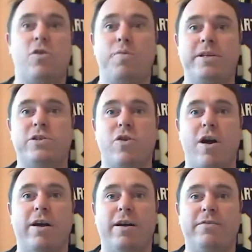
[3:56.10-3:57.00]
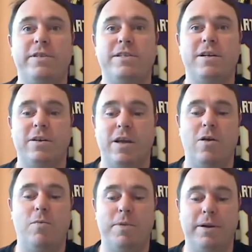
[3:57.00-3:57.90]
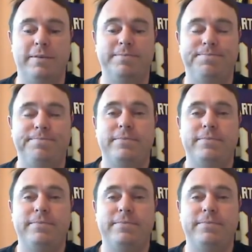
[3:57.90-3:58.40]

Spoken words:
hope he's strong enough to still get open.